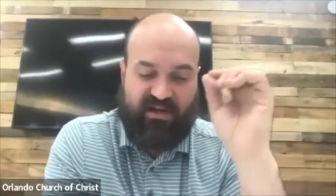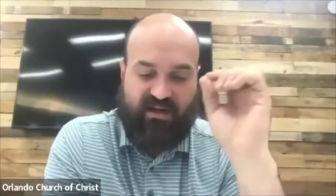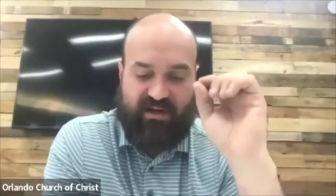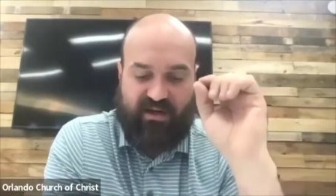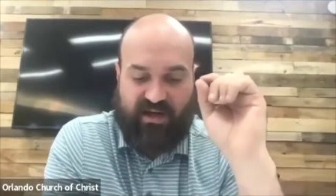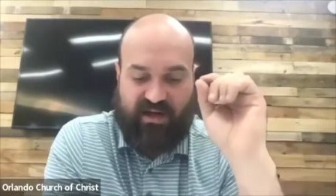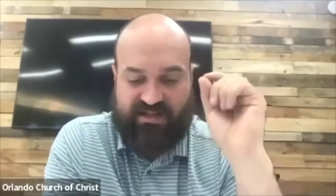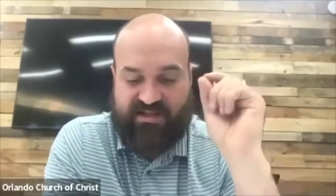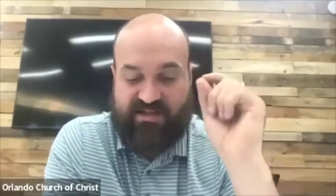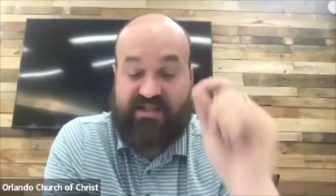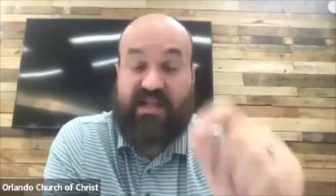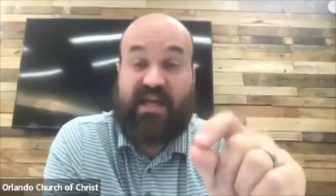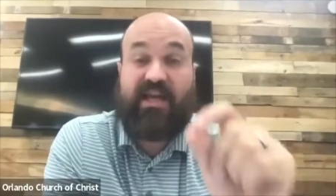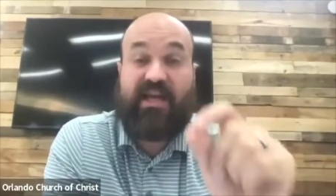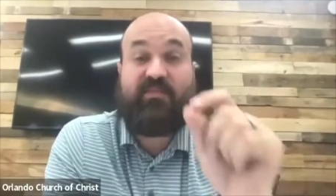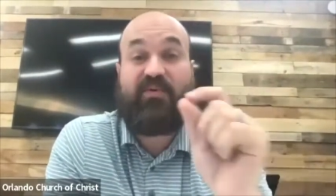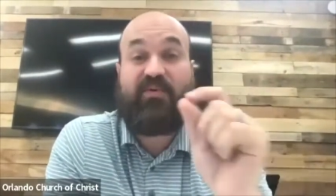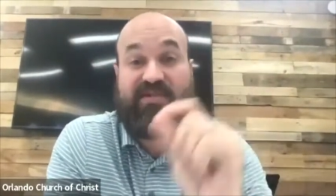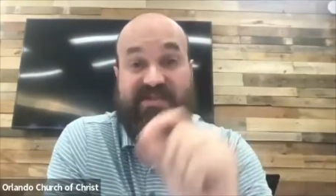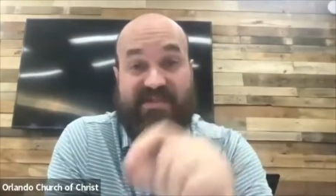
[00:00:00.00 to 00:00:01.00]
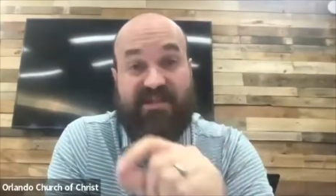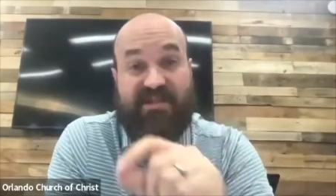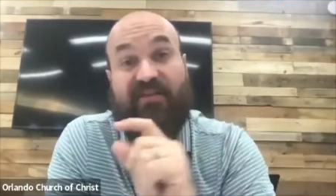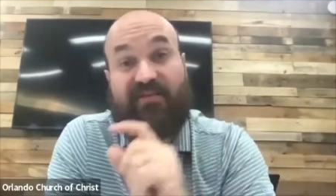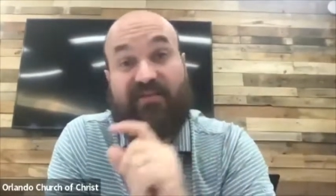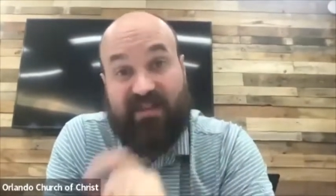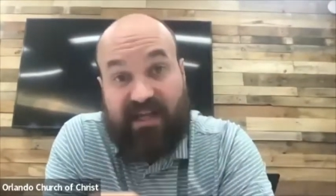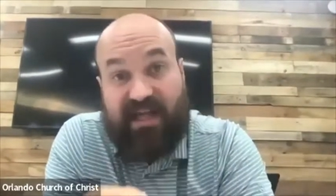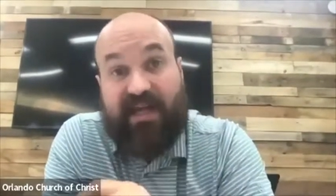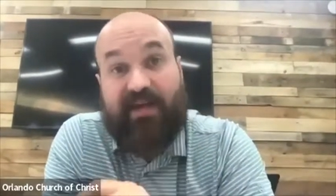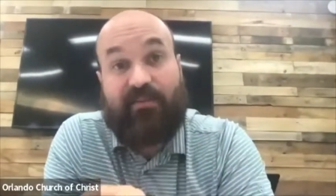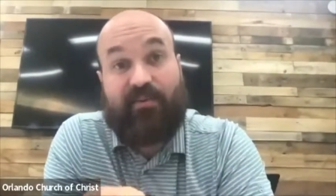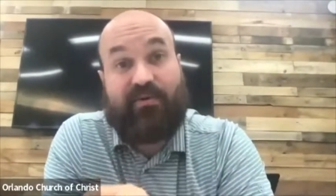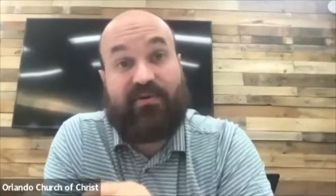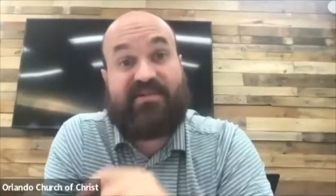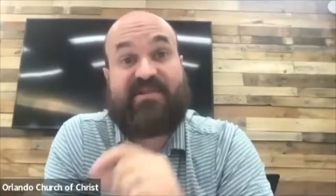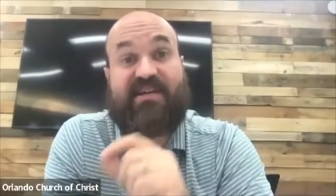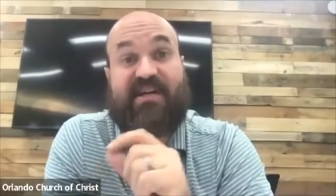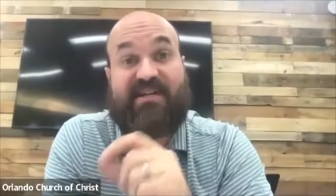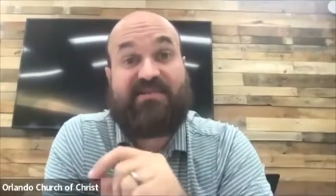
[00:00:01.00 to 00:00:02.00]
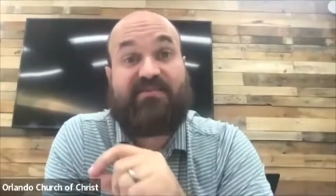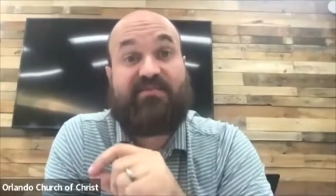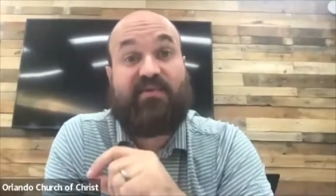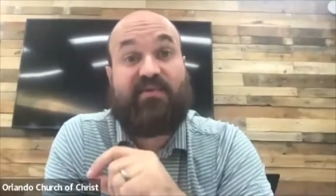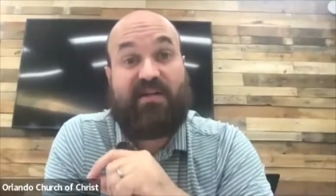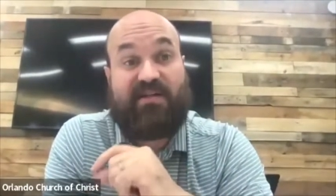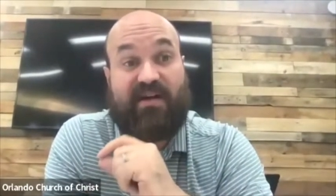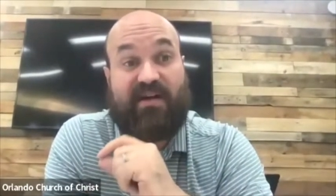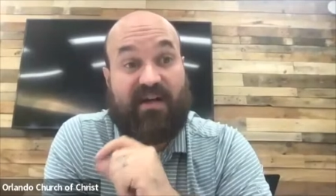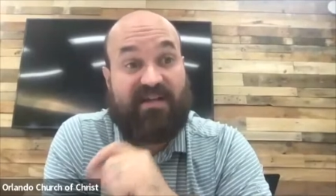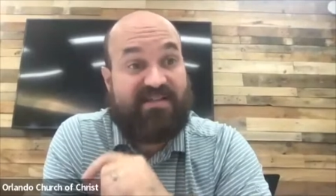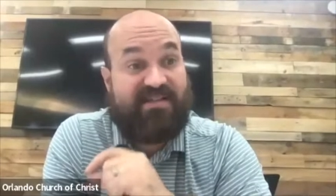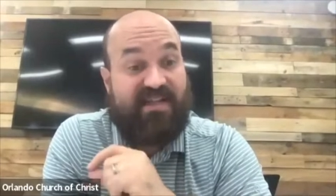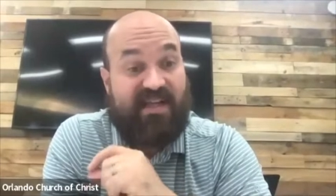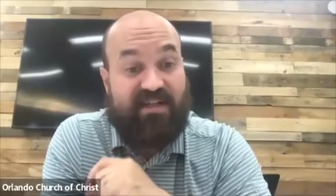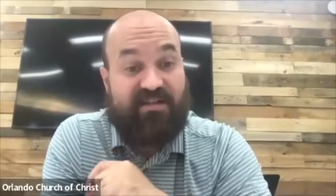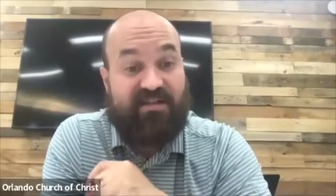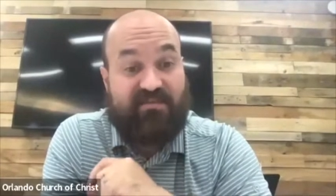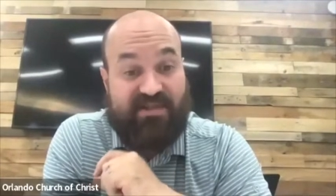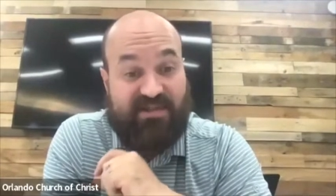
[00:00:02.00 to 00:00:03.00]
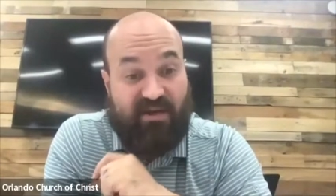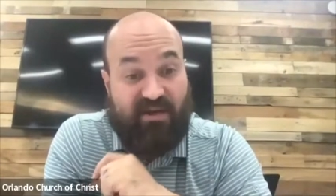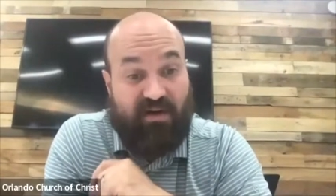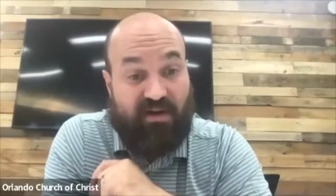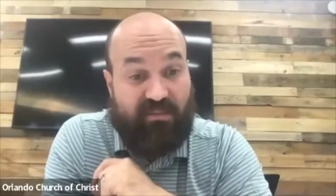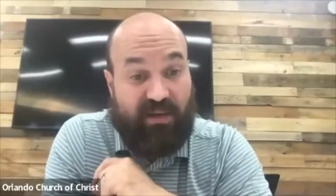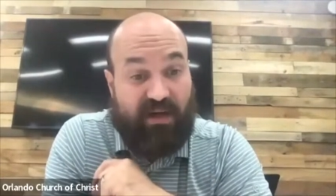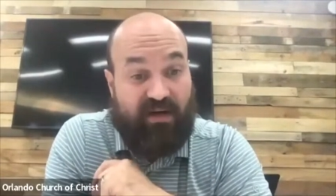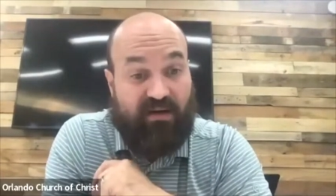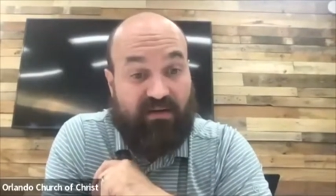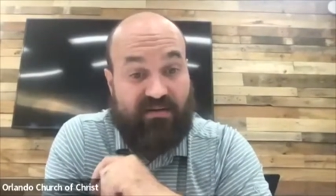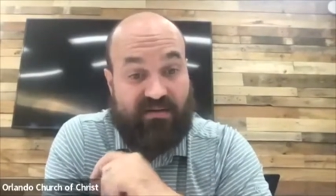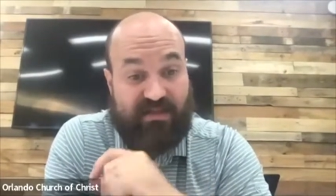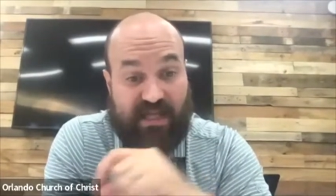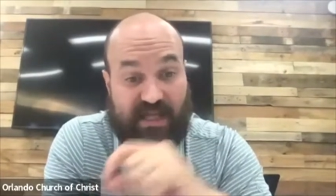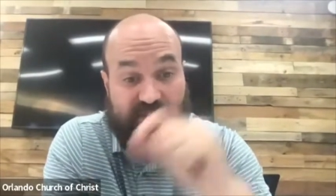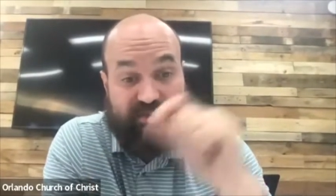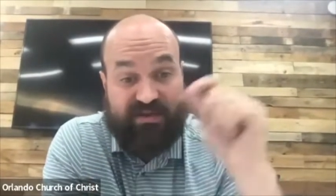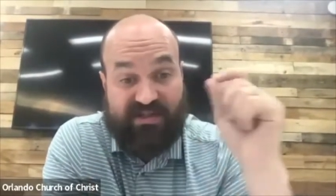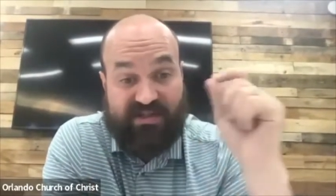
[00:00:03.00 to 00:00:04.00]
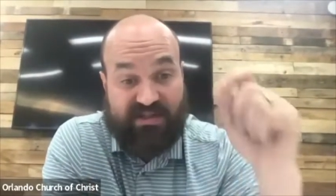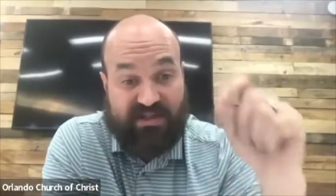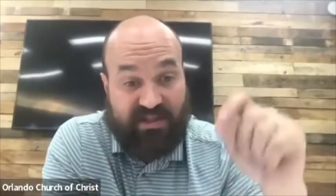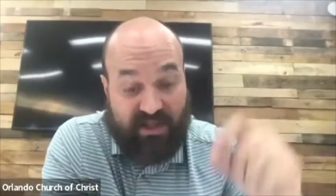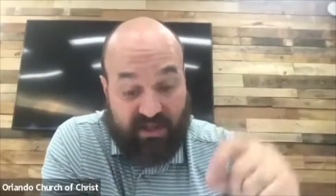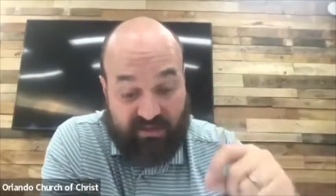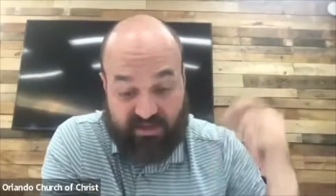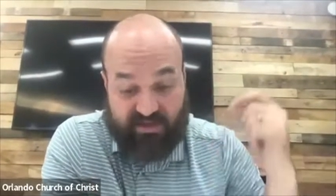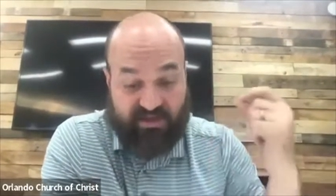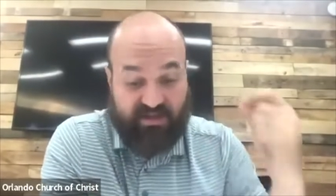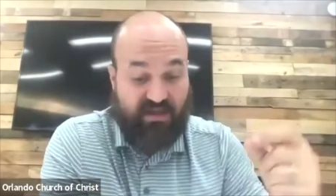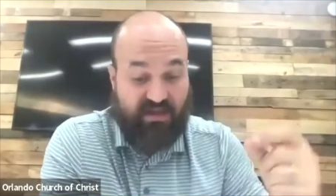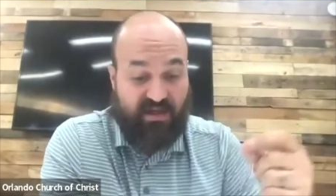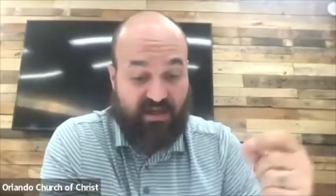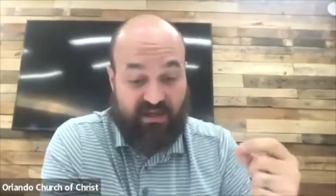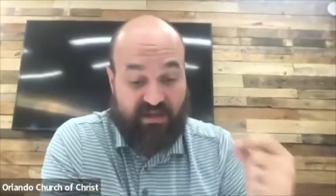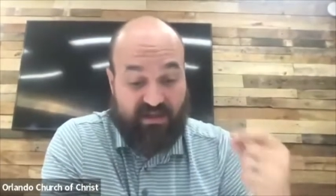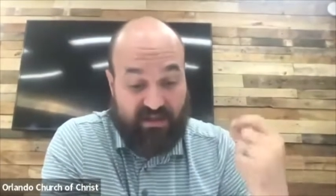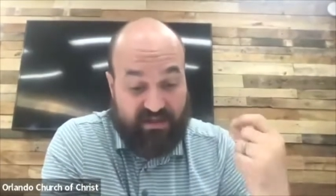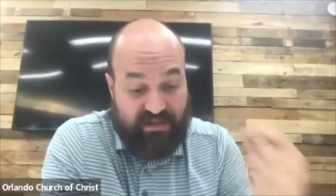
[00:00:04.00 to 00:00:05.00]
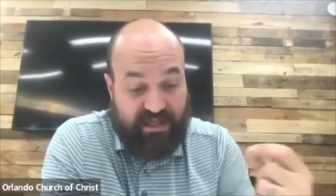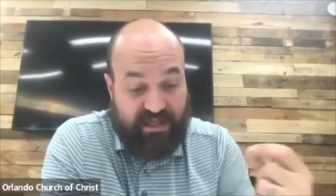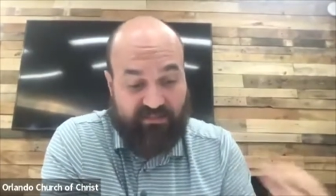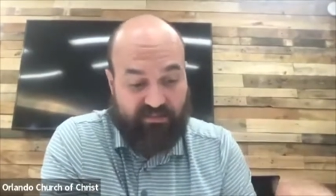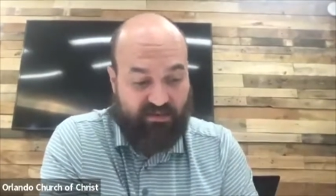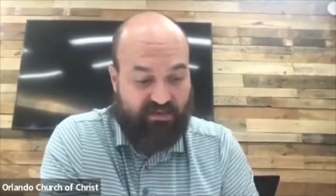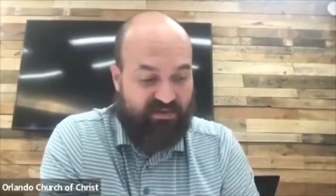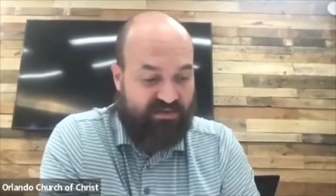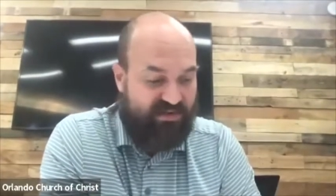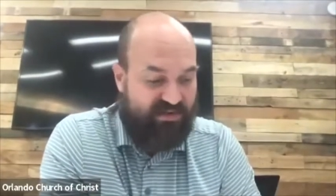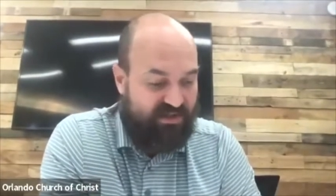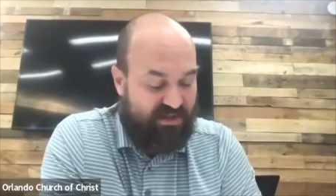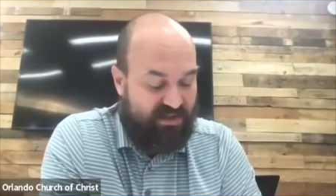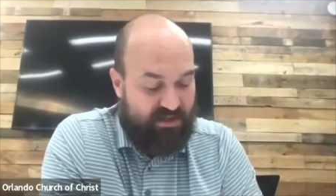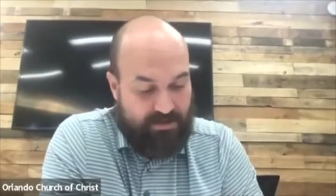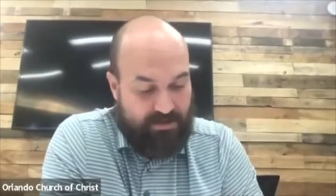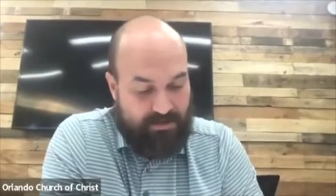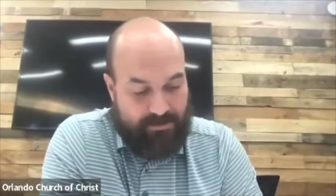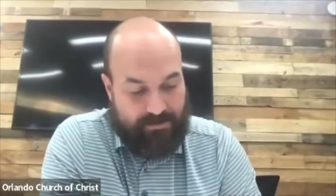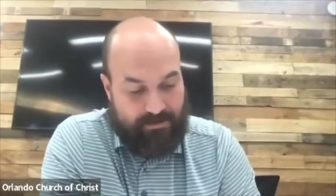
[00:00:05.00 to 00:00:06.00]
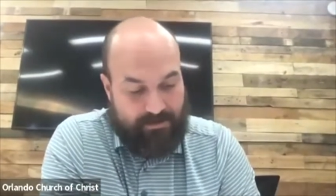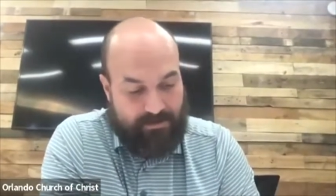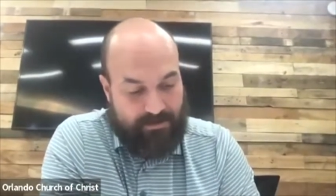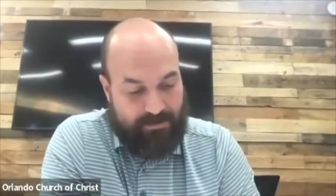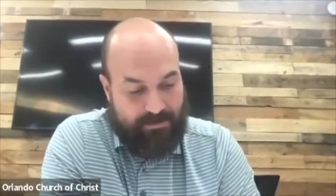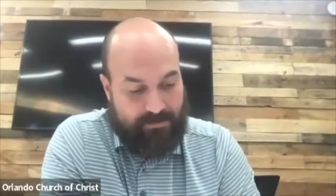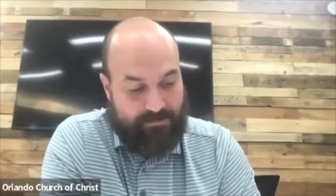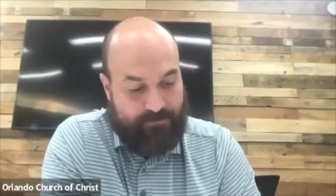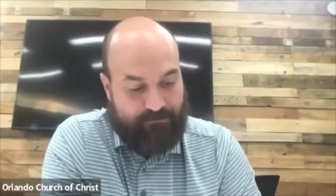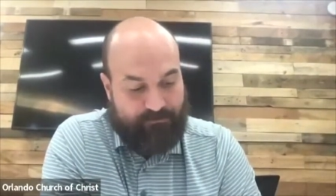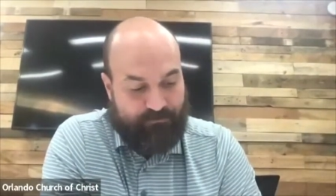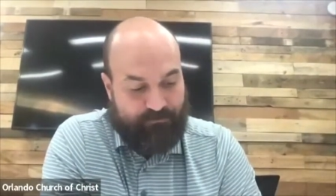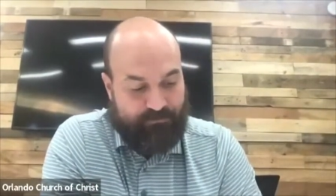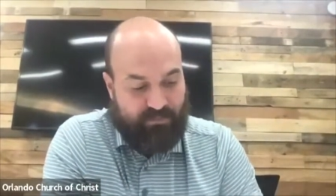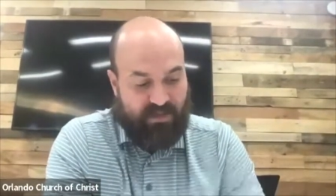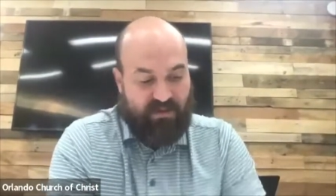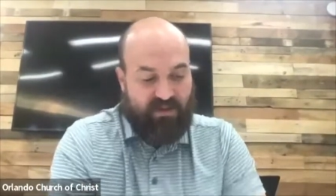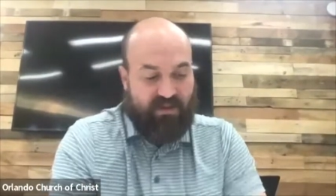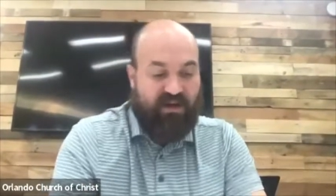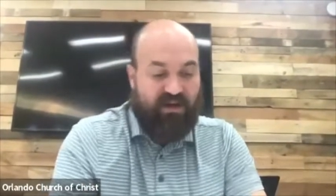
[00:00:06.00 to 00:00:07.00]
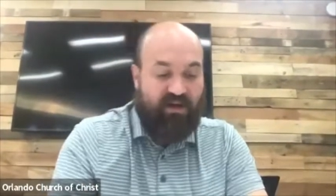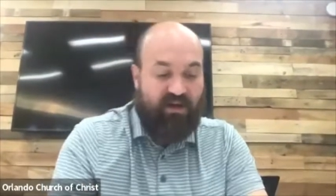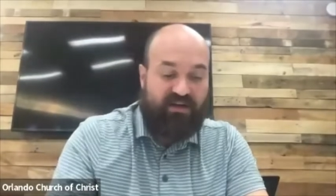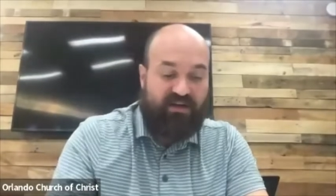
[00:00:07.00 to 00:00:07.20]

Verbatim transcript: it's neighbors loving neighbors. That's what God's kingdom is all about. Neighbors loving neighbors. Um, And our